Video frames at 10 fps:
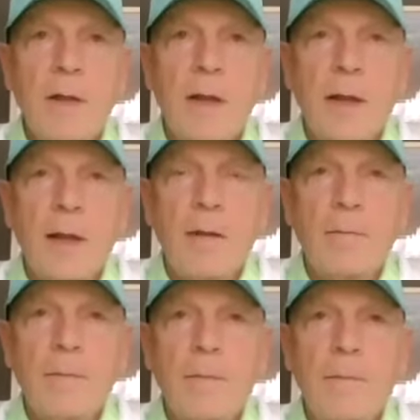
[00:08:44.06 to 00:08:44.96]
Uh,
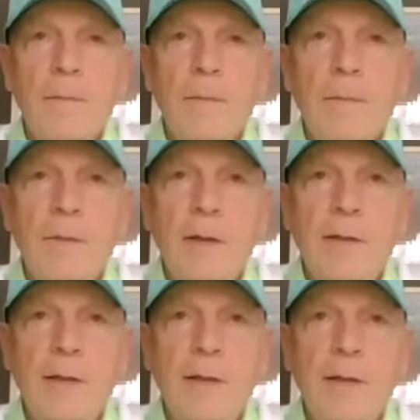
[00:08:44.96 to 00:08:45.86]
he,
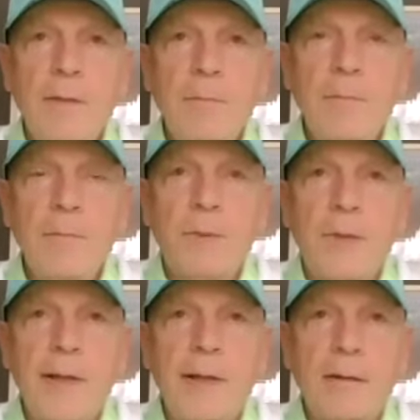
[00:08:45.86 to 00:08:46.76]
he didn't
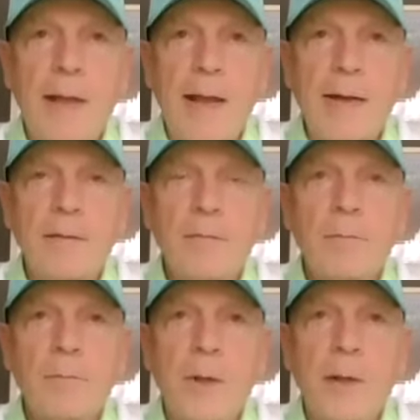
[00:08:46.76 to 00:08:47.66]
play a lot,
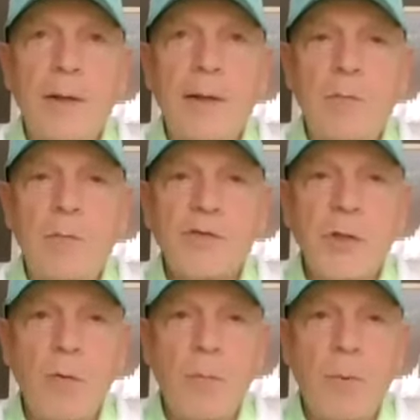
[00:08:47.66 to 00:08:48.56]
but he was
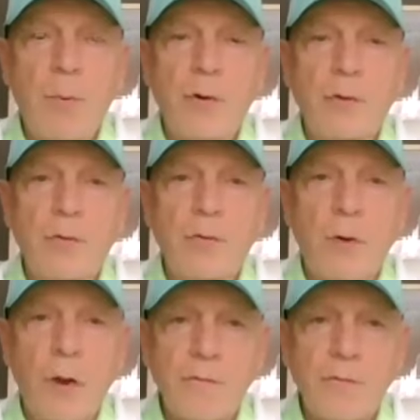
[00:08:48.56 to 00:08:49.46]
so important
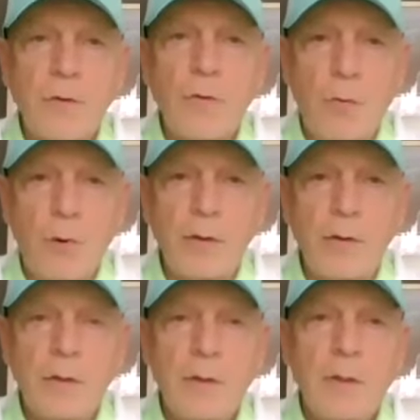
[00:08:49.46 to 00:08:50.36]
off the court
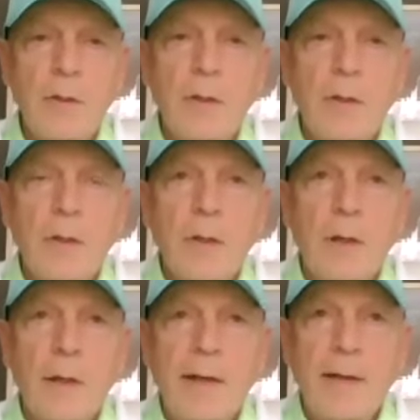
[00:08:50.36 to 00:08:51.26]

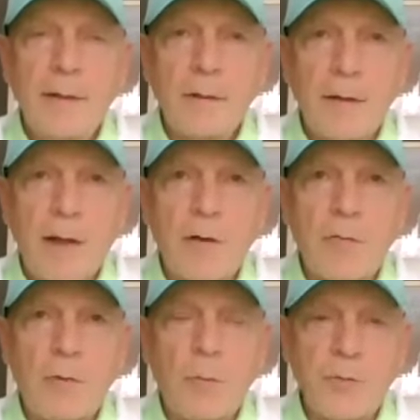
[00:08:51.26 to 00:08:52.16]
uh, and in the locker
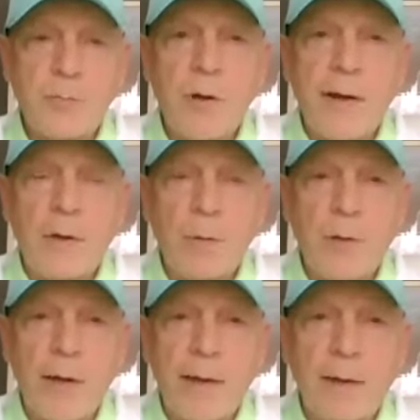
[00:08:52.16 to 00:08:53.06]
room was Brian
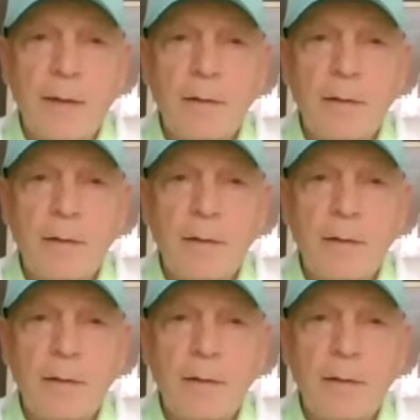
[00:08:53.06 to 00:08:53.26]
O'Brien.